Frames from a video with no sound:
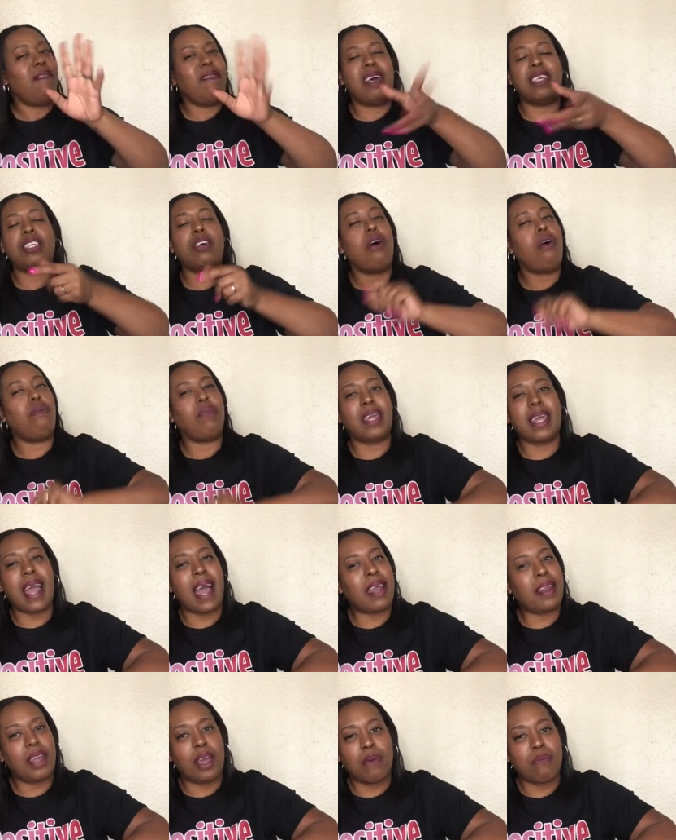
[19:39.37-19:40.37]
That's the only
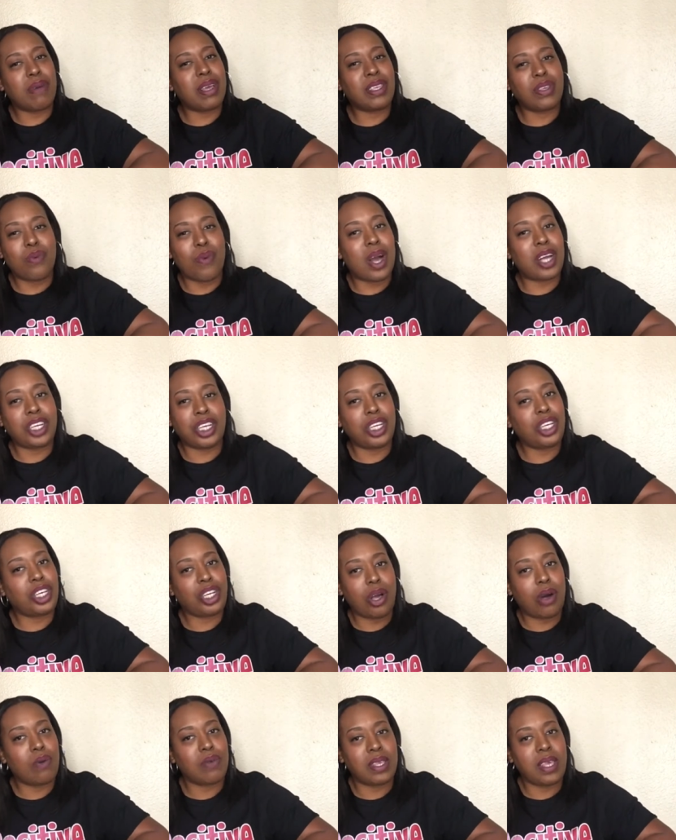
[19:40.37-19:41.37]
goddamn reason why she
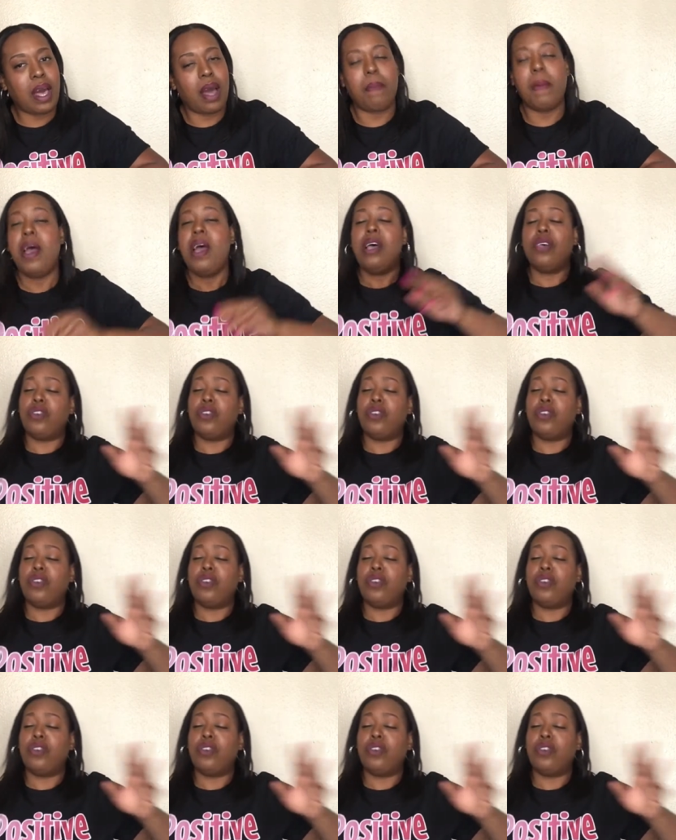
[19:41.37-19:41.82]
shows up.